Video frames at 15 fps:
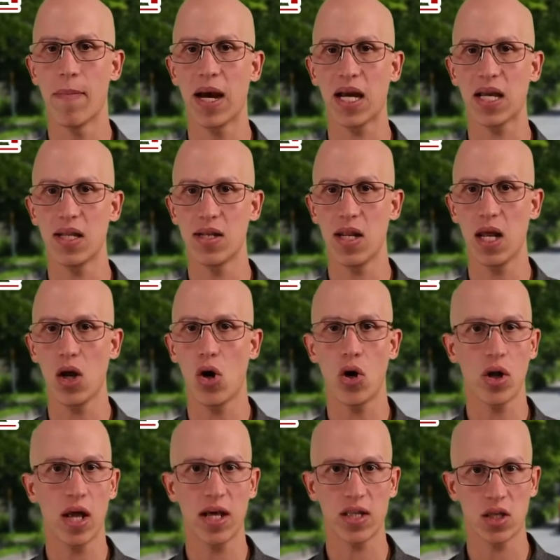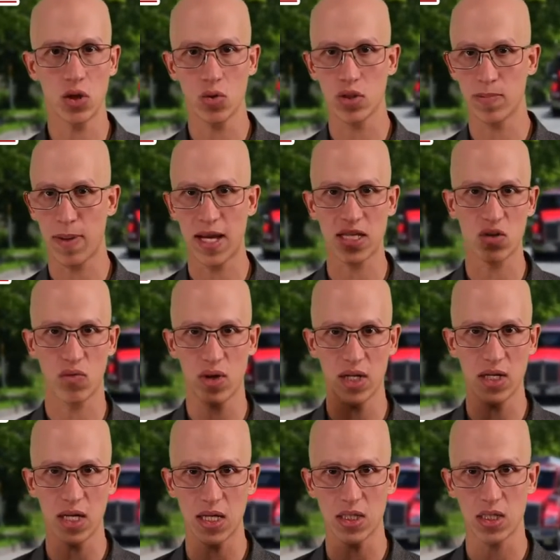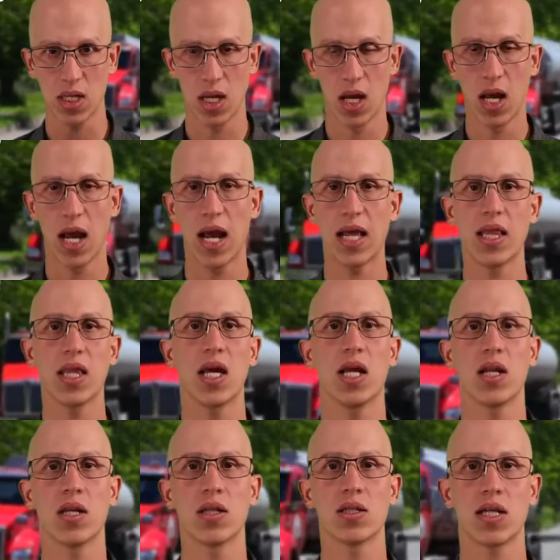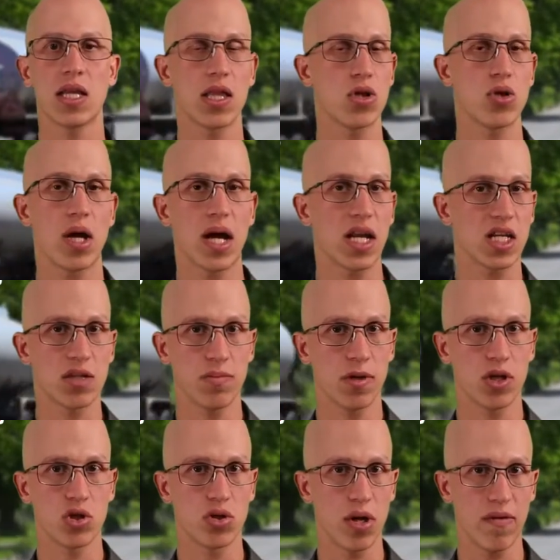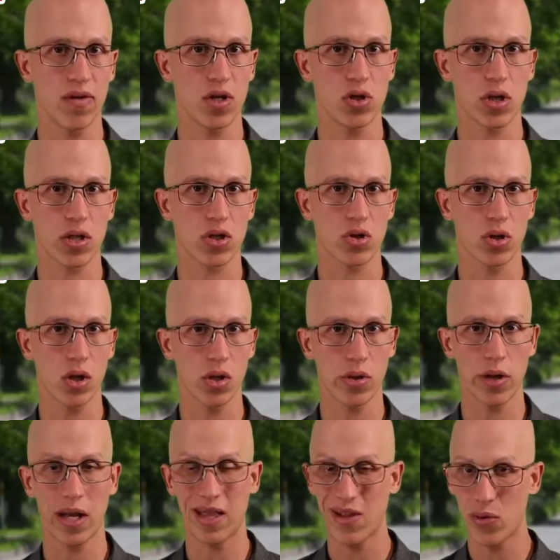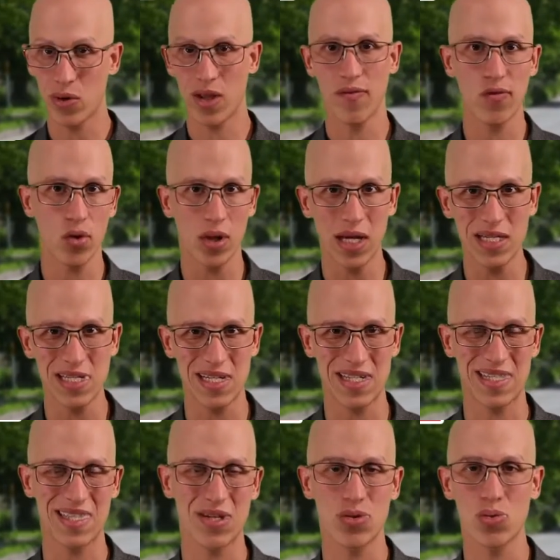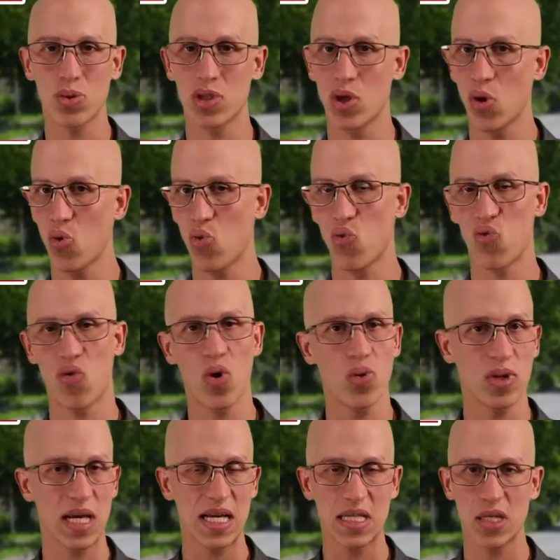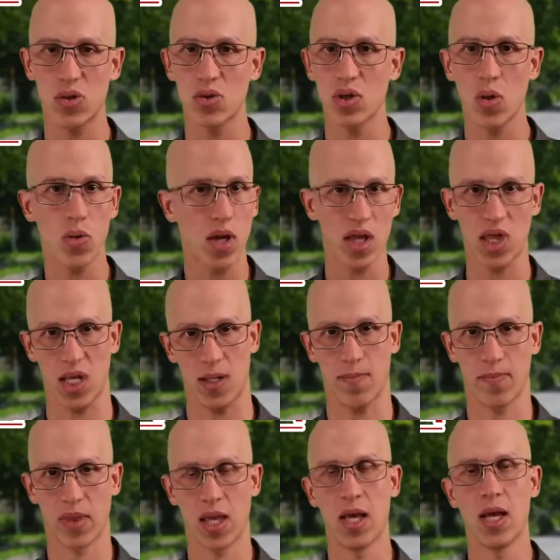And back in the day, all you had to do is pass a written test and then say that you had experience driving a tractor trailer and they would give you a license. There was no road test, there was no nothing.